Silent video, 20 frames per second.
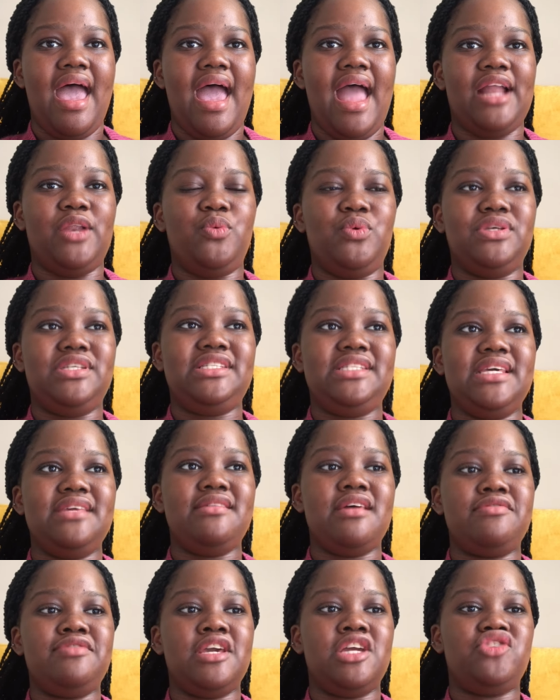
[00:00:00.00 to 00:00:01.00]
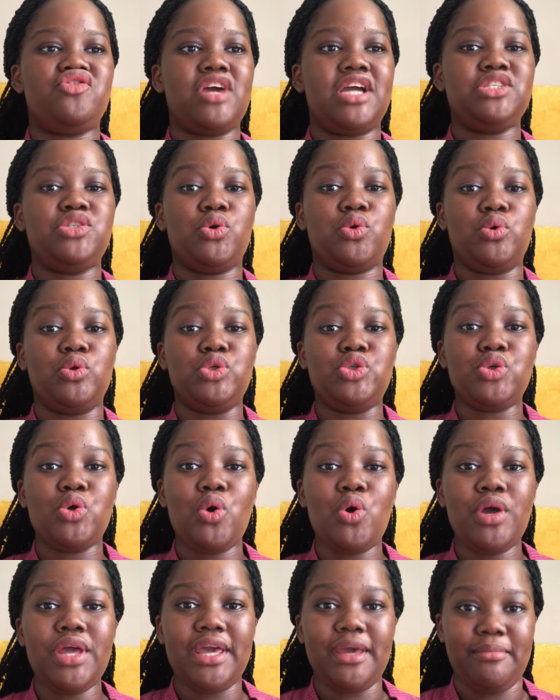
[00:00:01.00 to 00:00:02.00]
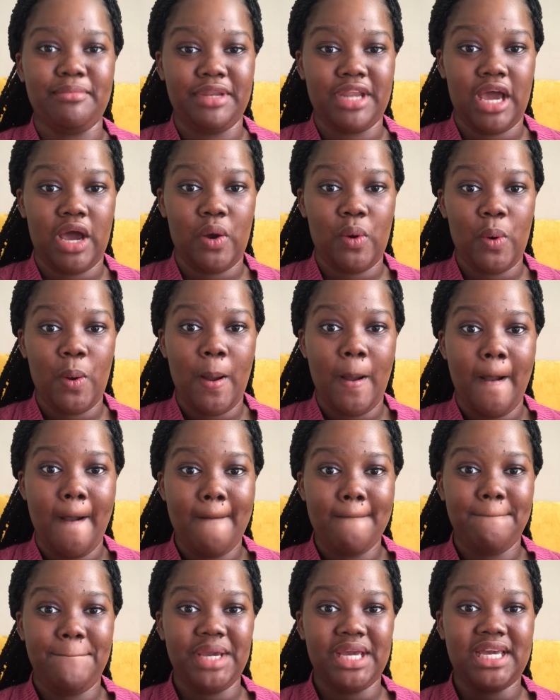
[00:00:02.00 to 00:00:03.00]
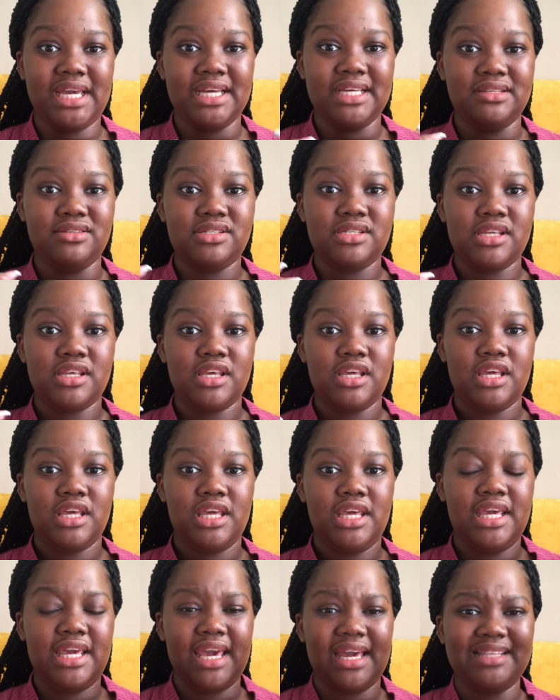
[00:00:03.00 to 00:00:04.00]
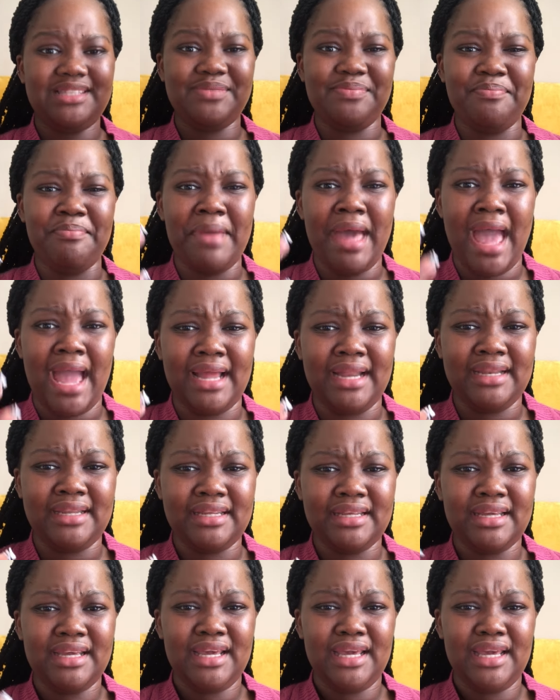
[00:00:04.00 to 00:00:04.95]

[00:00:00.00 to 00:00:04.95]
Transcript: and we see that they try to control him now because he gets mad,